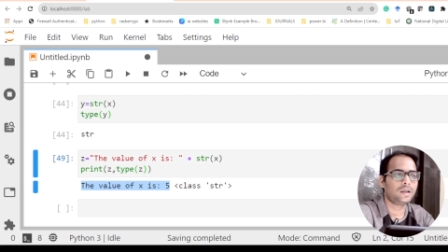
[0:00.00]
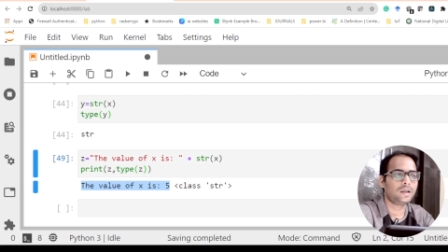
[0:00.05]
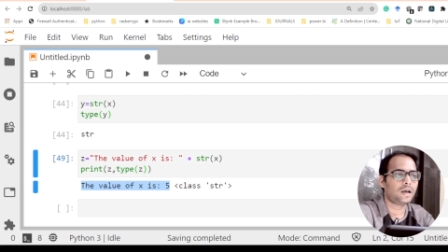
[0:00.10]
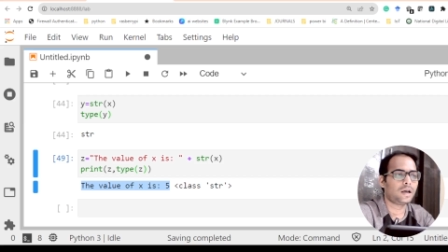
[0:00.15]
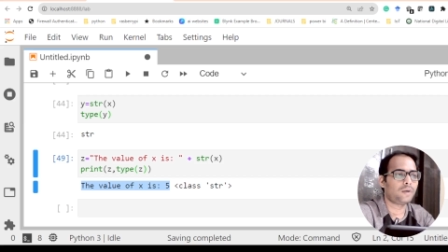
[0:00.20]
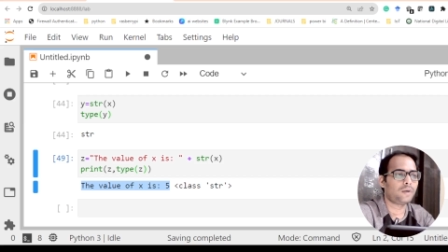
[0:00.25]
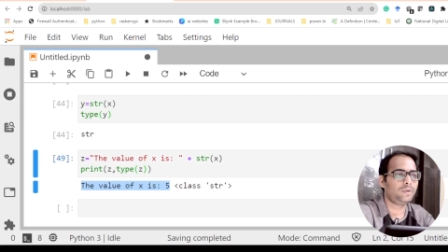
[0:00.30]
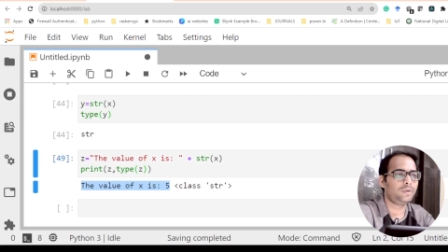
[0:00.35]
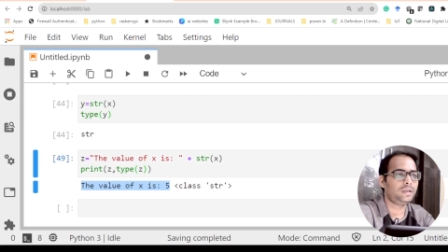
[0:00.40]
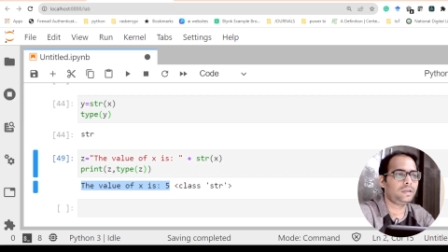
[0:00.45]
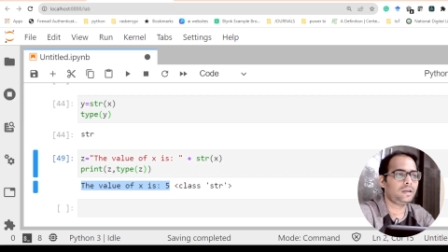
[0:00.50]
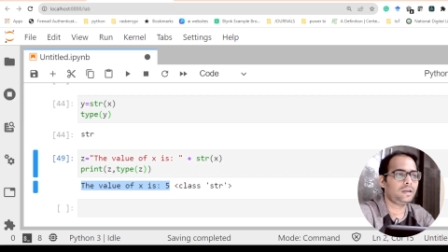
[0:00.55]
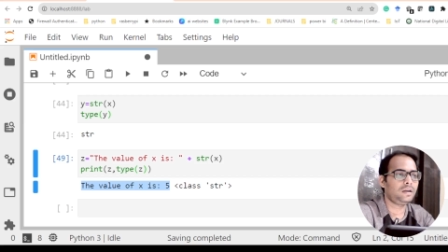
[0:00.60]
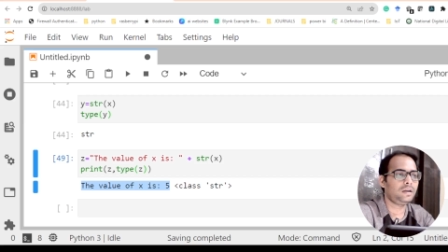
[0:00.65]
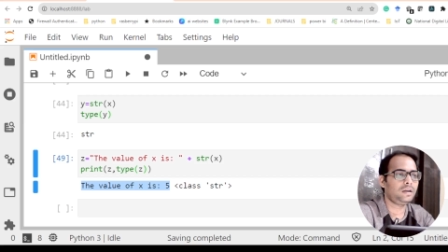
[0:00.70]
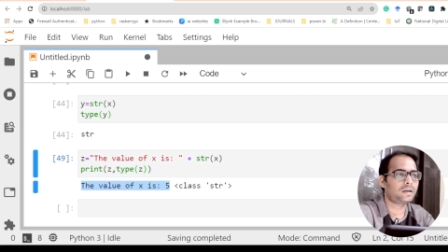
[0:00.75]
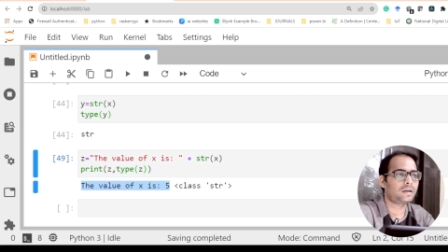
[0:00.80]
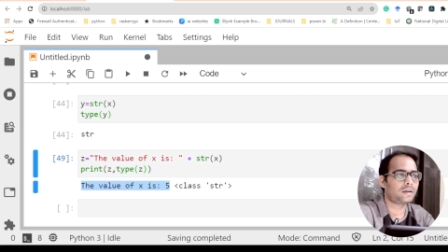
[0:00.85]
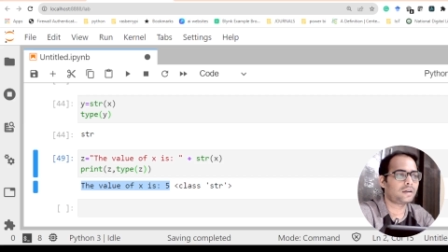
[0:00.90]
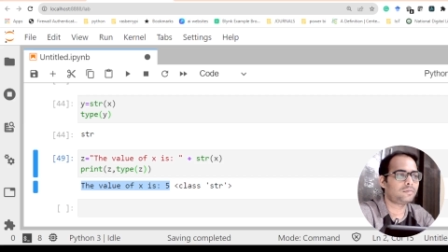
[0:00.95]
we
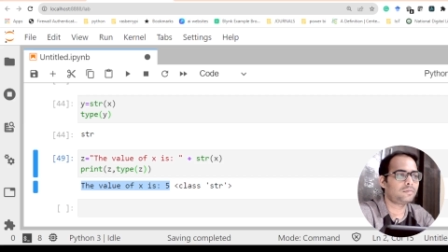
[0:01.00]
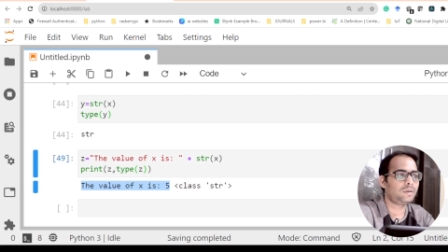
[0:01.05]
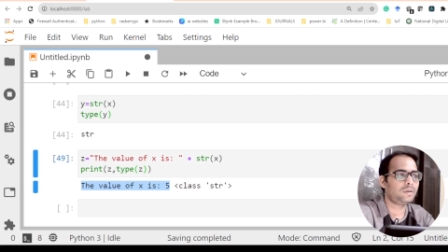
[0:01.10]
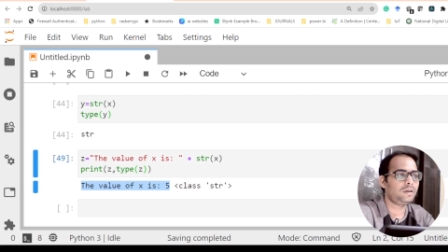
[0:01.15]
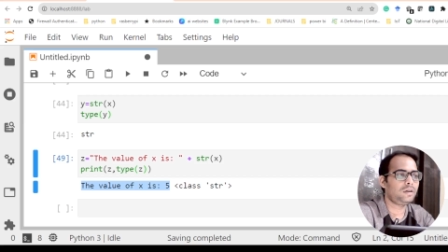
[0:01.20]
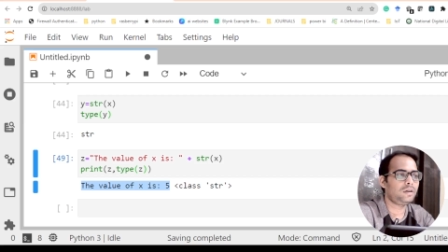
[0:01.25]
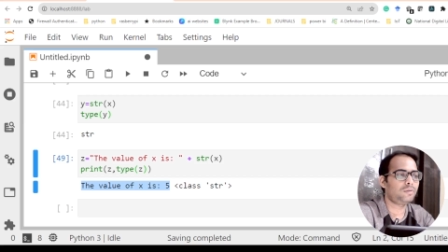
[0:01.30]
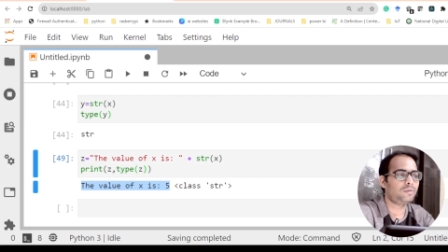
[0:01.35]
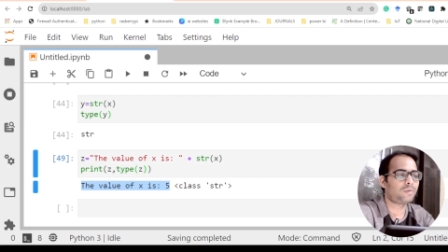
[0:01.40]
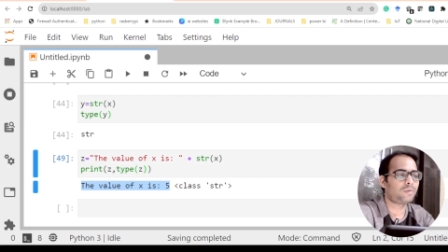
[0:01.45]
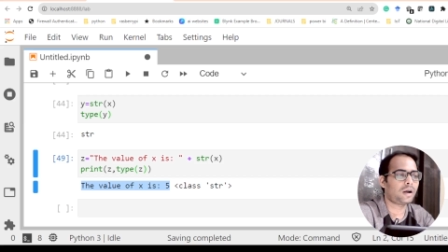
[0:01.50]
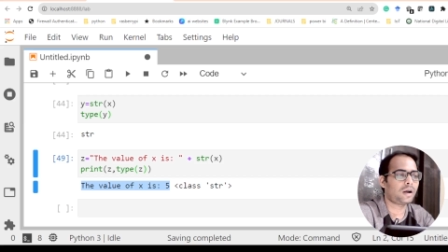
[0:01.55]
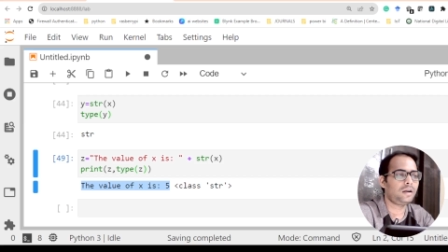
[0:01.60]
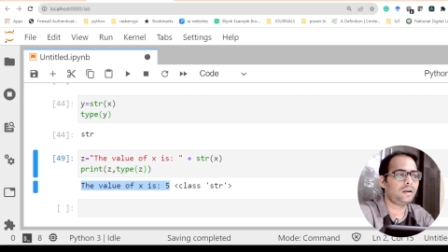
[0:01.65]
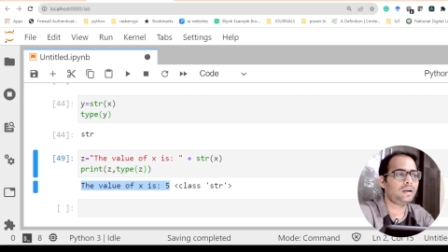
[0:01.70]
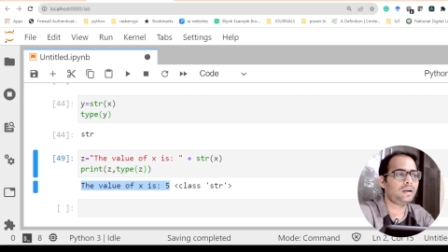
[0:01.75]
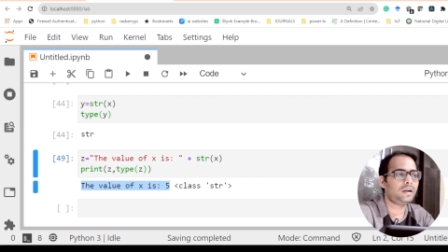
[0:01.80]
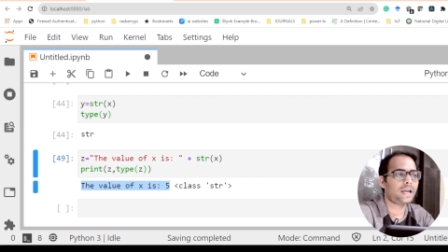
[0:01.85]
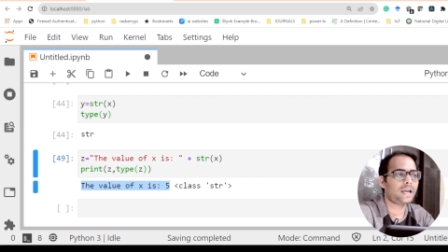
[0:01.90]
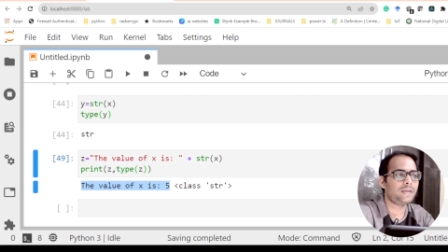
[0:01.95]
can convert
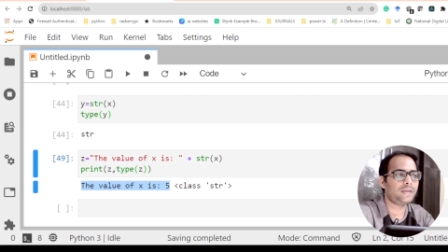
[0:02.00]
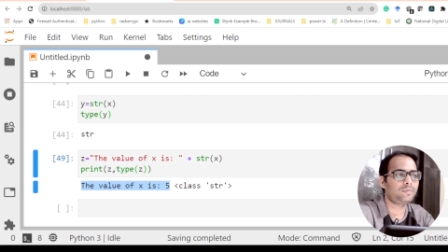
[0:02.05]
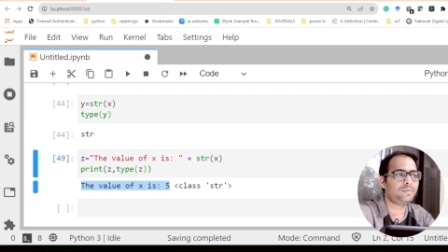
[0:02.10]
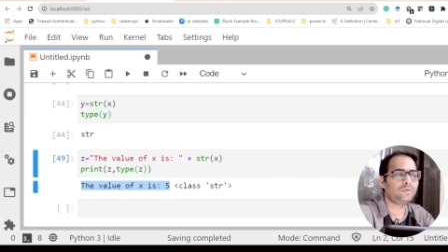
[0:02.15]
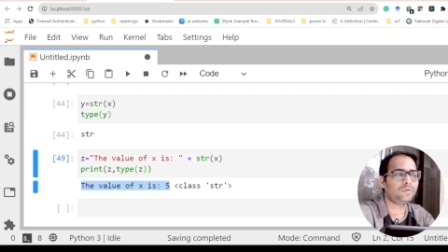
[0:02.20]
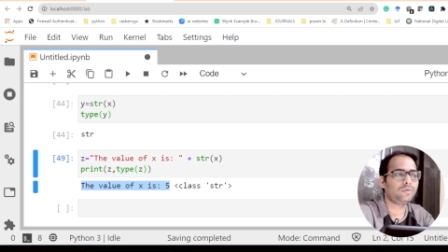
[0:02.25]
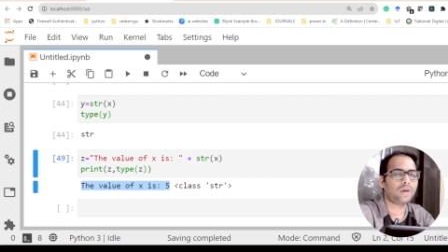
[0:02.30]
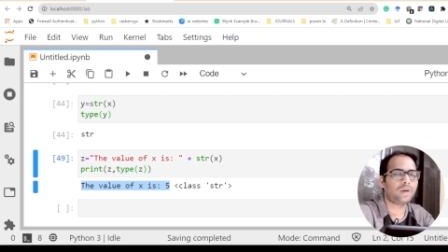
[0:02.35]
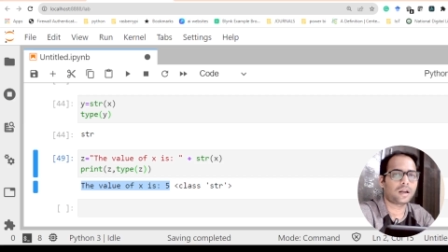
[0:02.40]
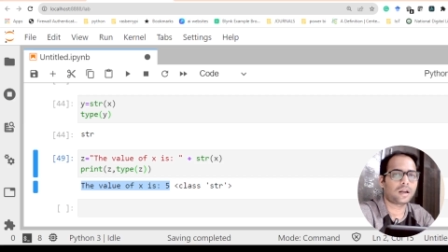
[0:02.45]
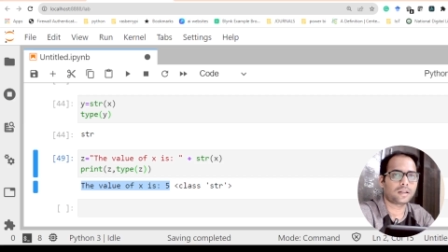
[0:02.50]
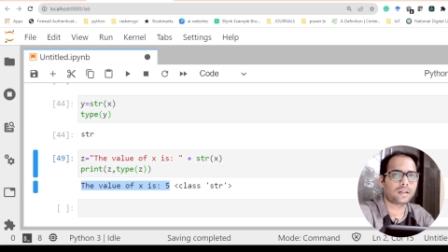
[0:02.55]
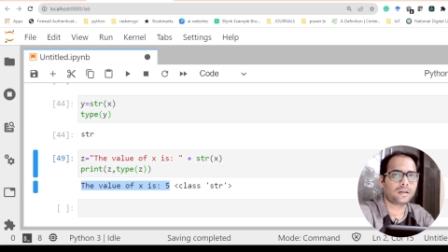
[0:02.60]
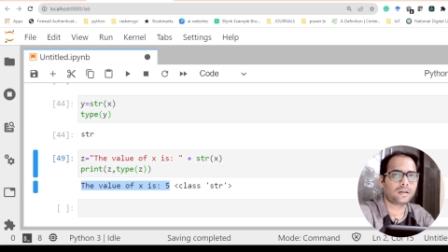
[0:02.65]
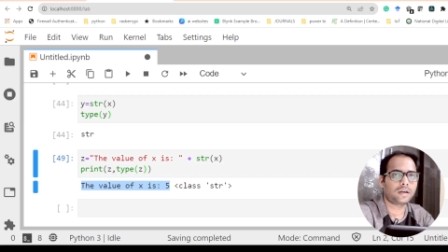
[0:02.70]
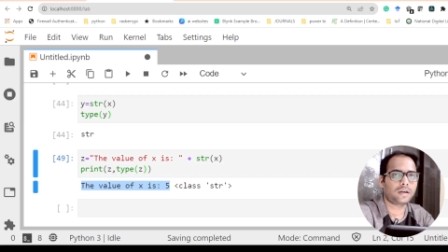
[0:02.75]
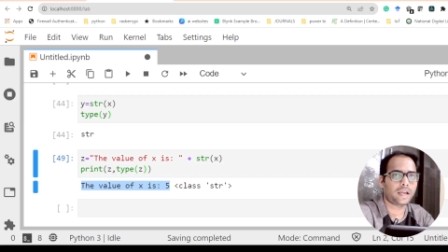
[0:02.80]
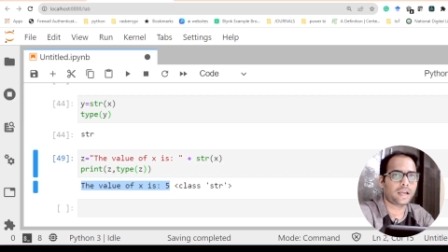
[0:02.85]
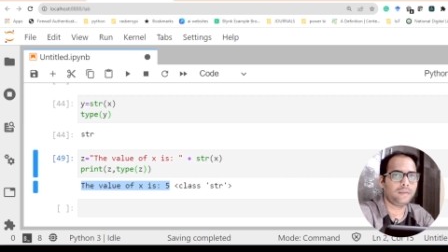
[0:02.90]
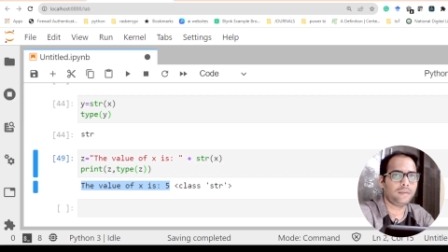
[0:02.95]
one type to
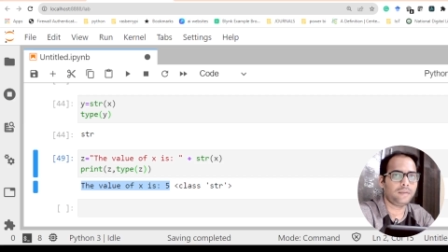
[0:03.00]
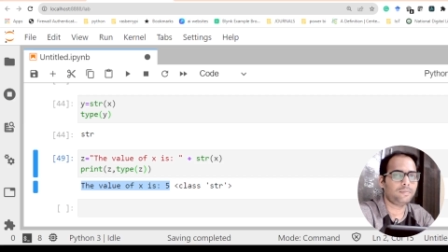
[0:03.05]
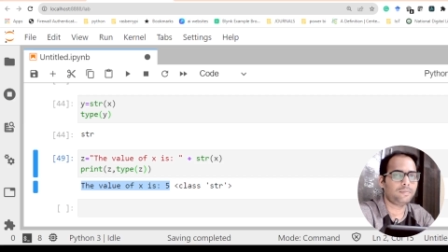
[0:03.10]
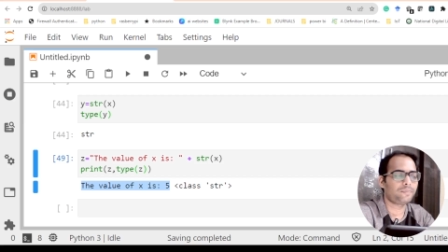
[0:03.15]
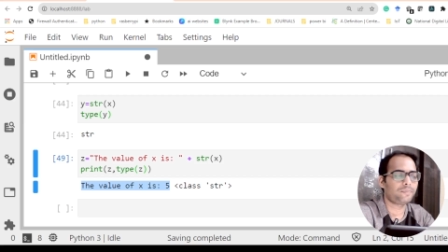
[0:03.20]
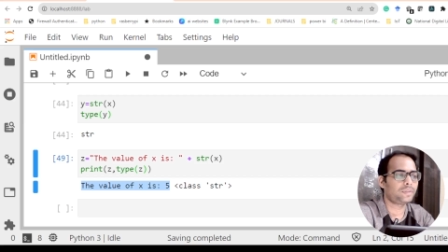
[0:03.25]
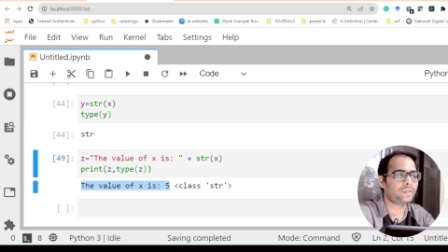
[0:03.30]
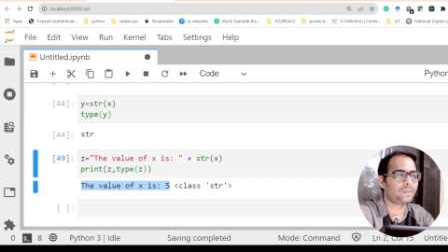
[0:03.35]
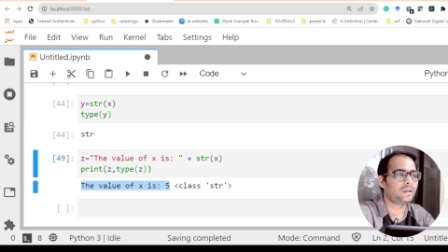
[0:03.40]
another type